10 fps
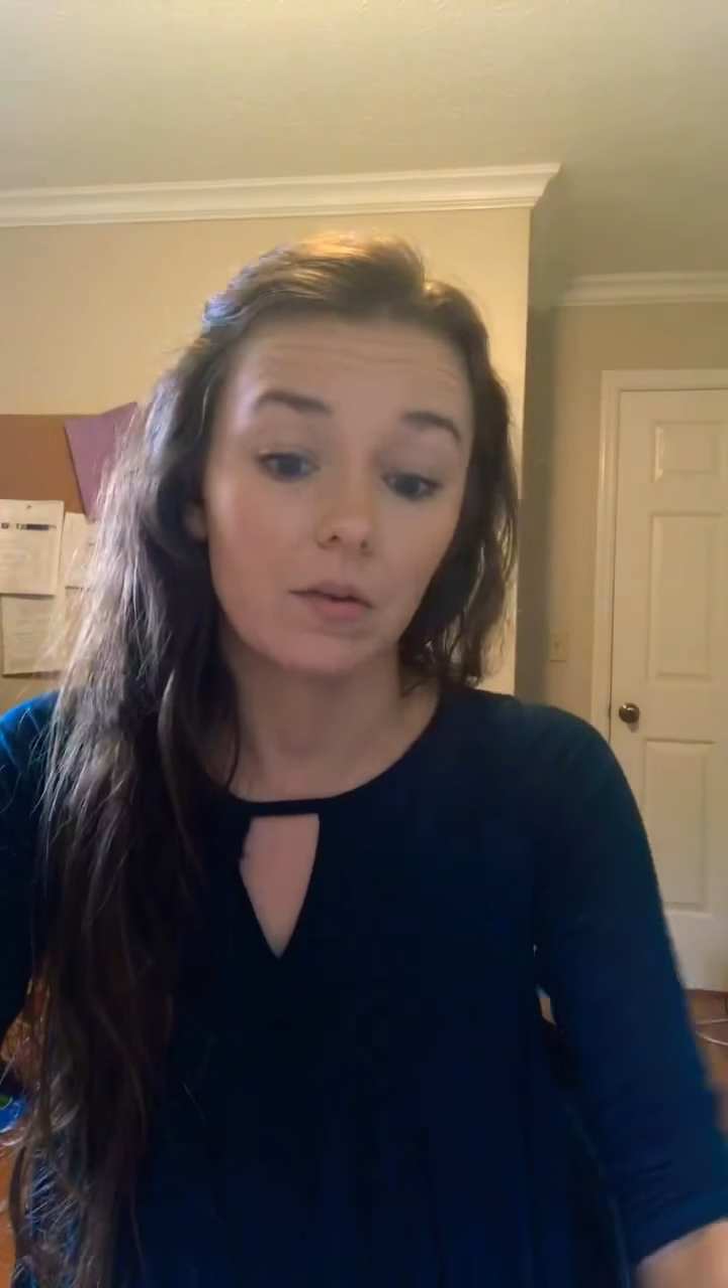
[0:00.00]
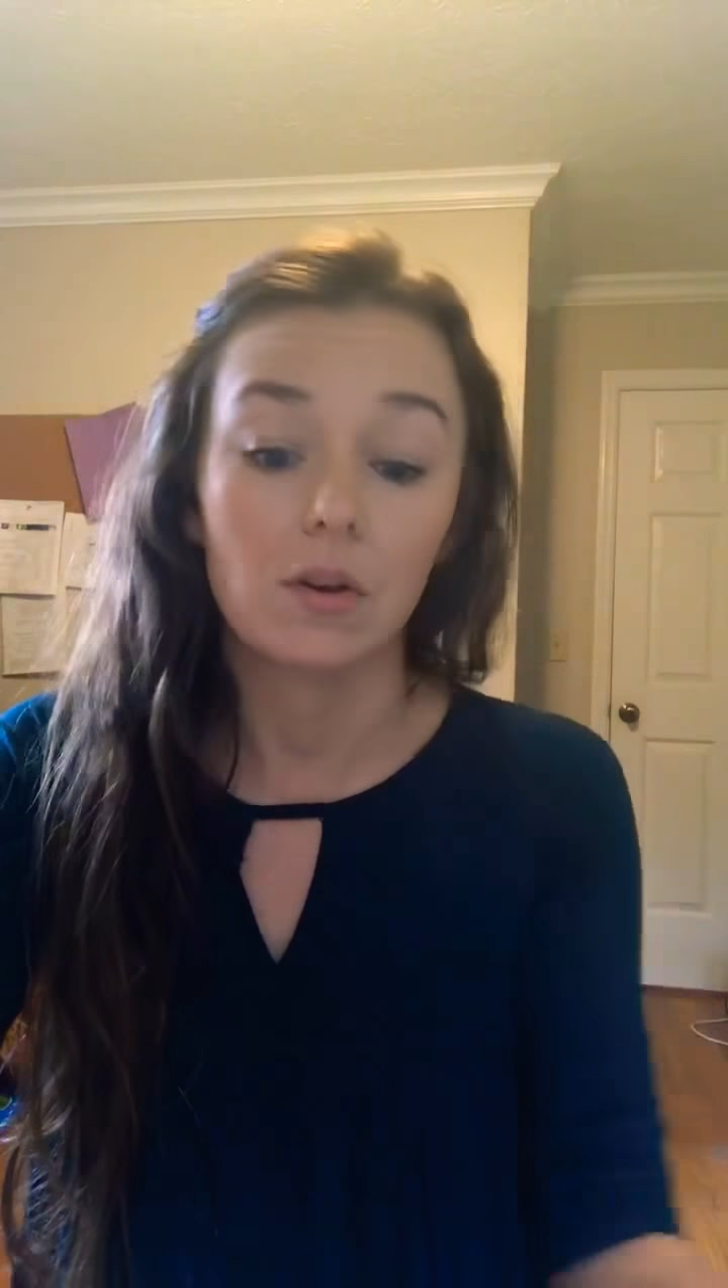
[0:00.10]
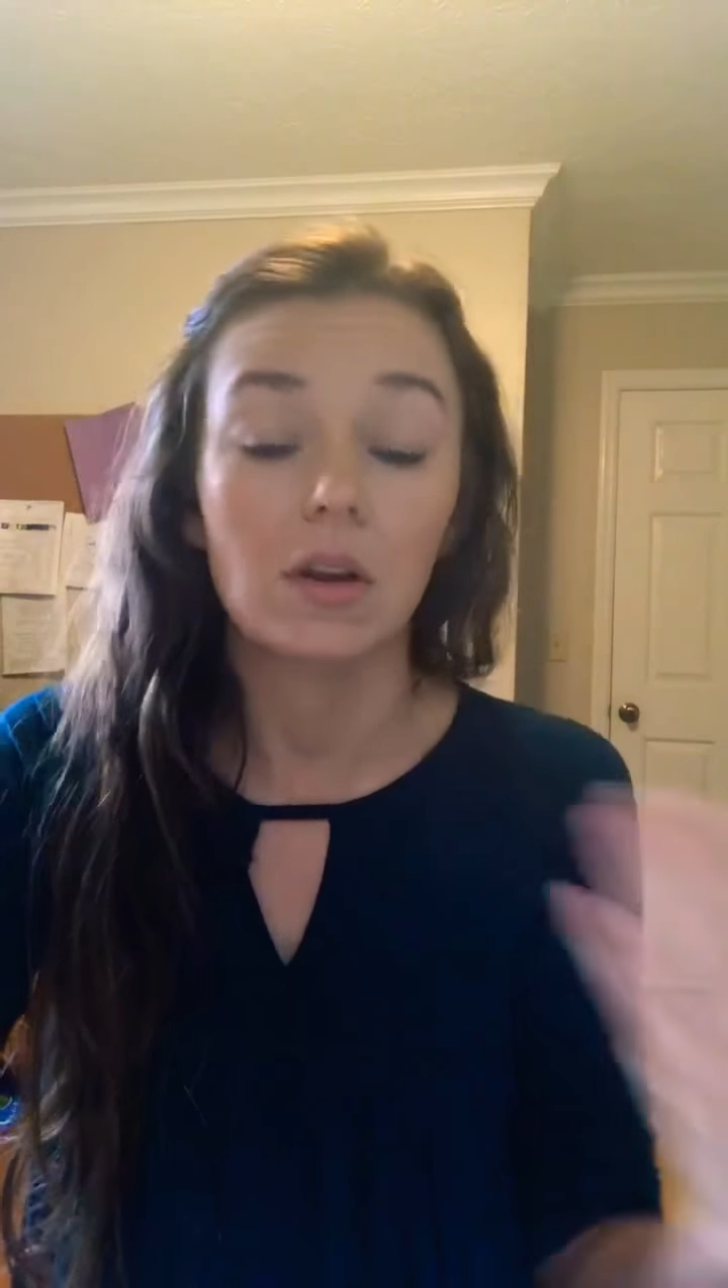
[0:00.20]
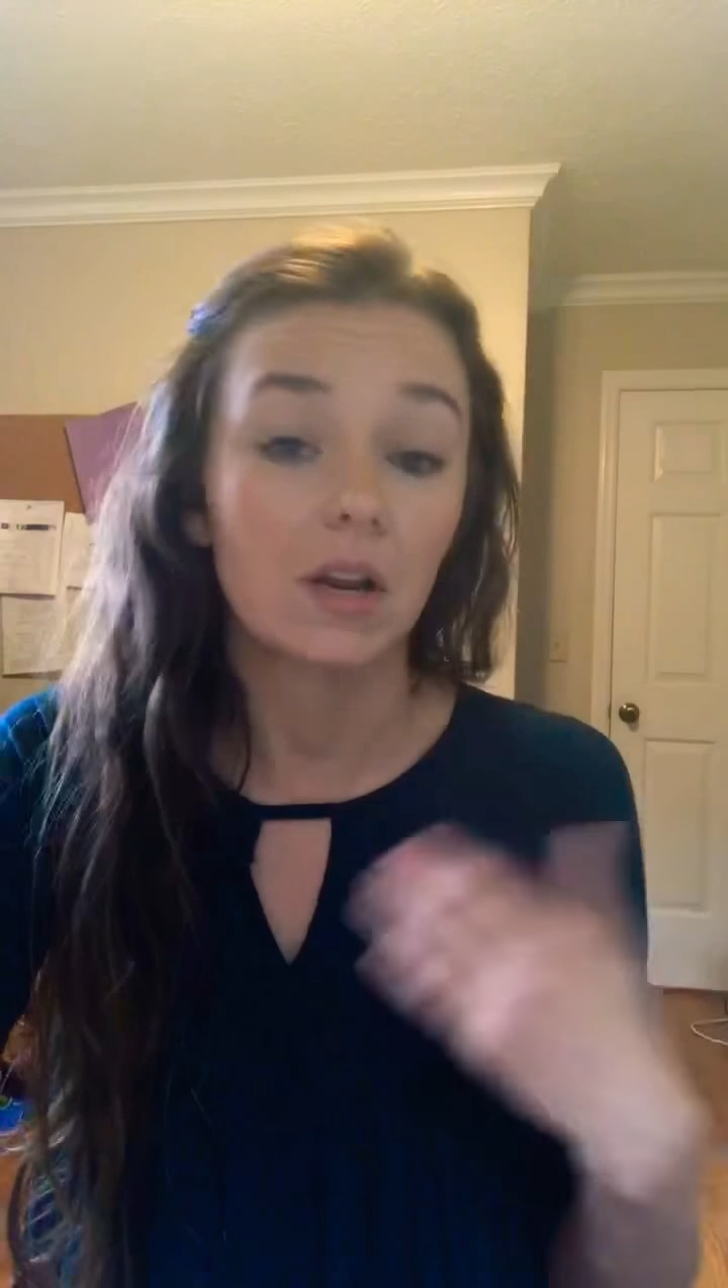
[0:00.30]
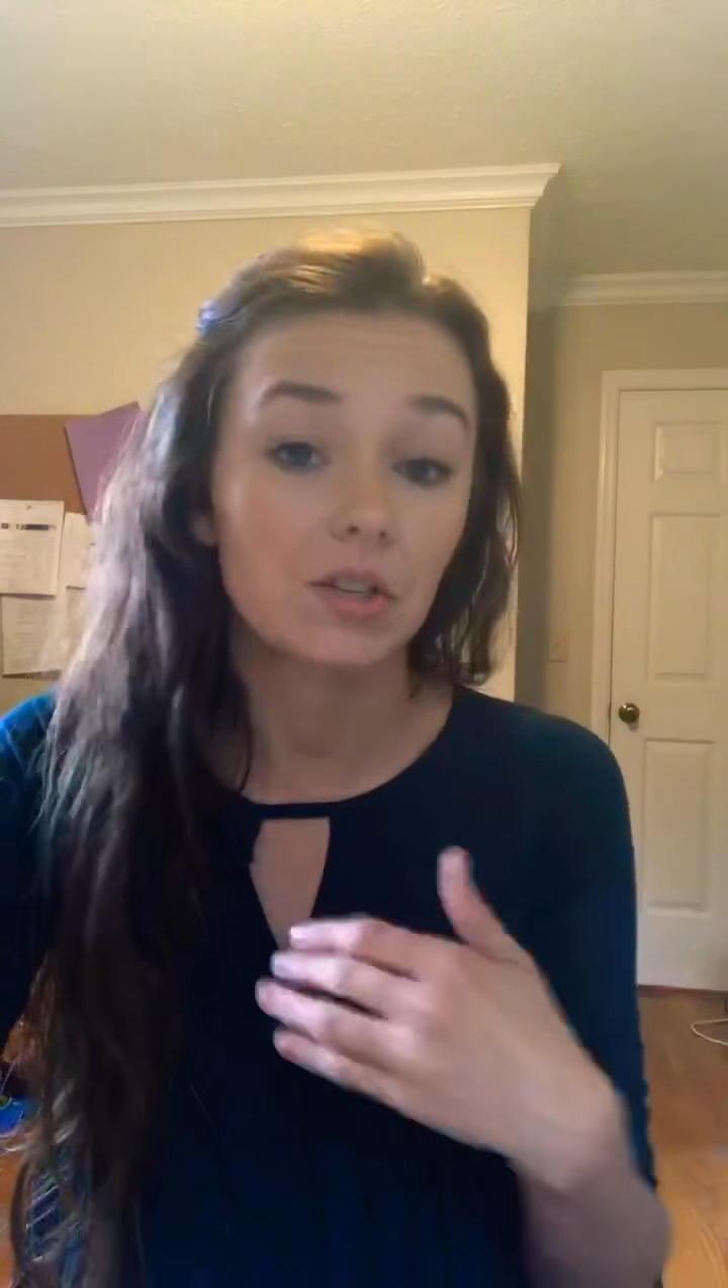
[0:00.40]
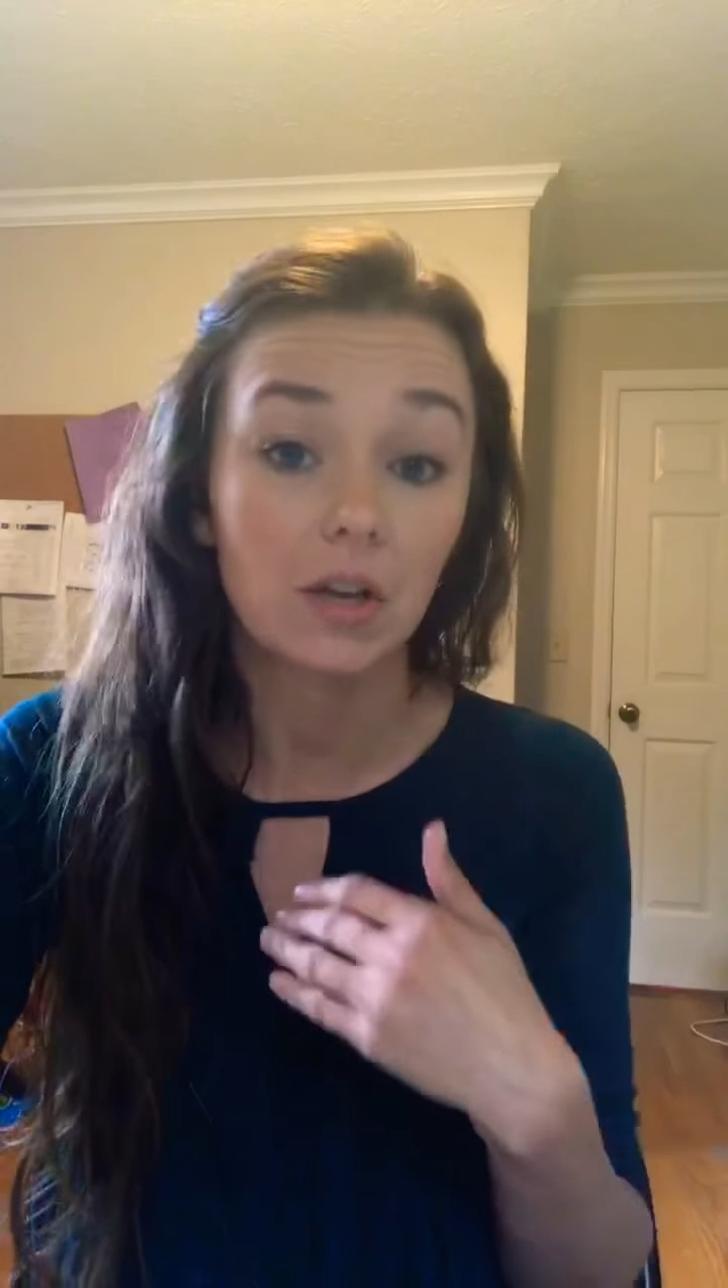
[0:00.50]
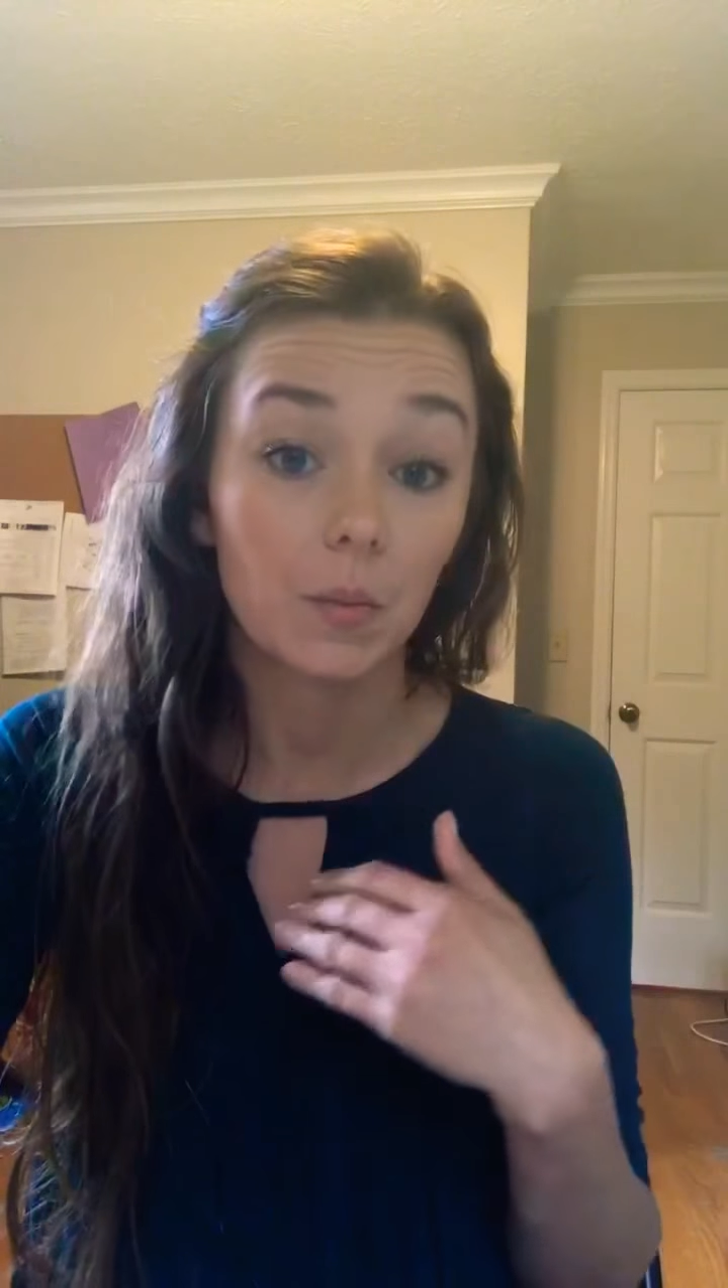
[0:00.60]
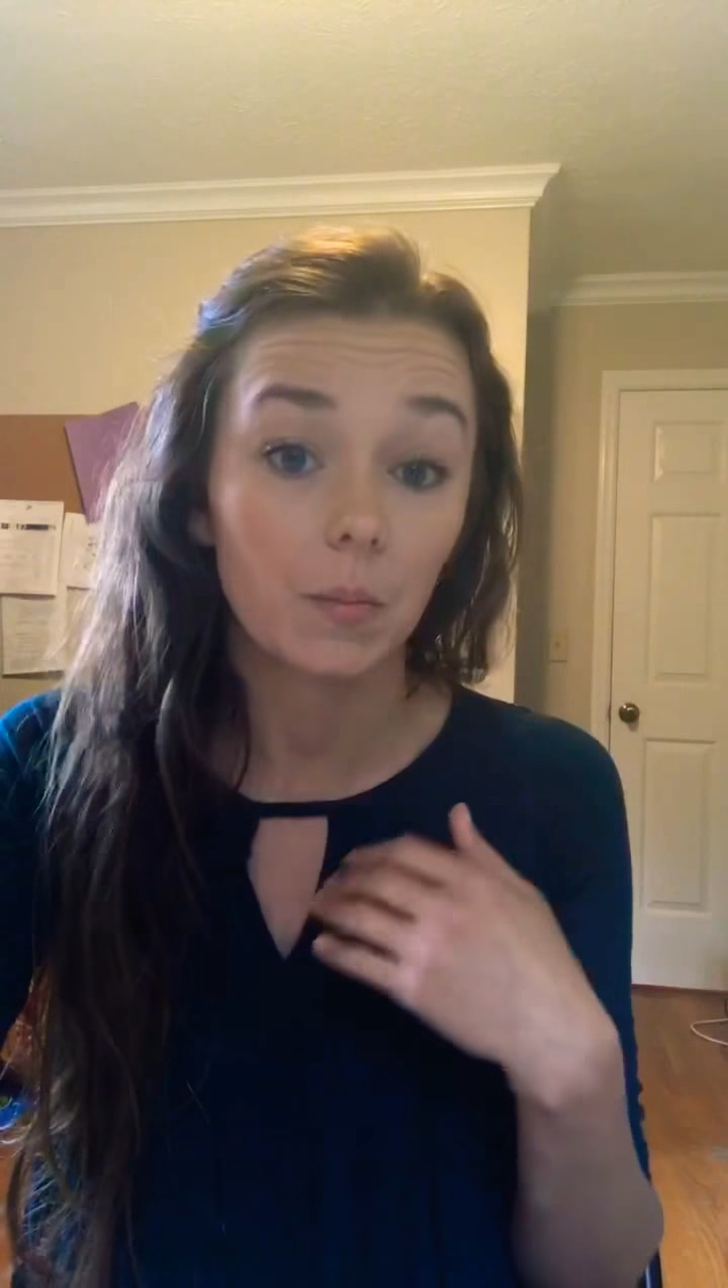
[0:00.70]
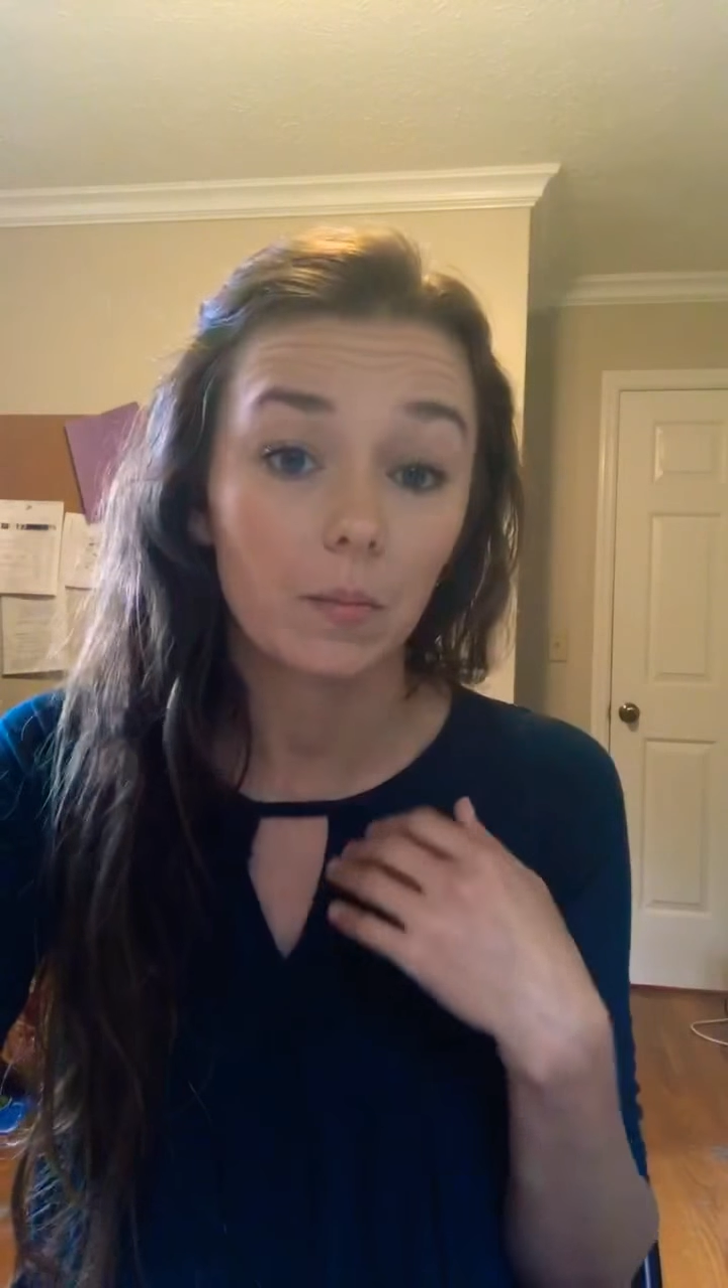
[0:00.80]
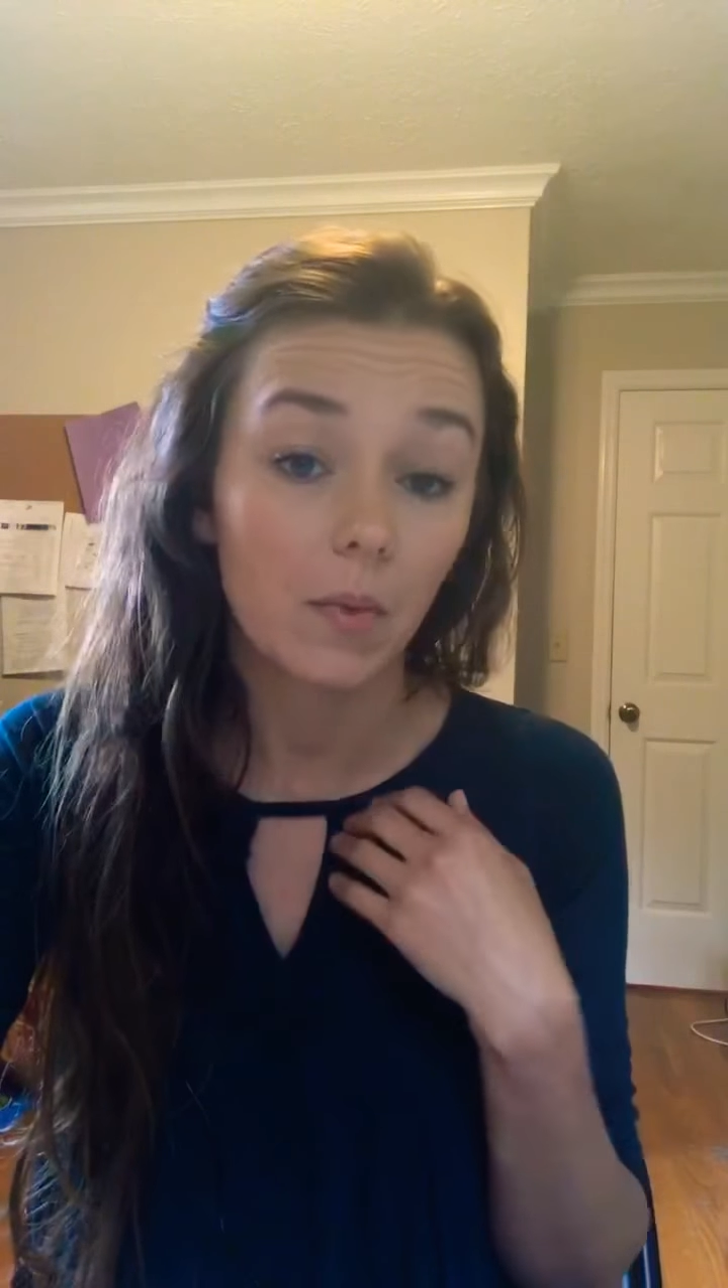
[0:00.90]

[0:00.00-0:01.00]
or you can actually get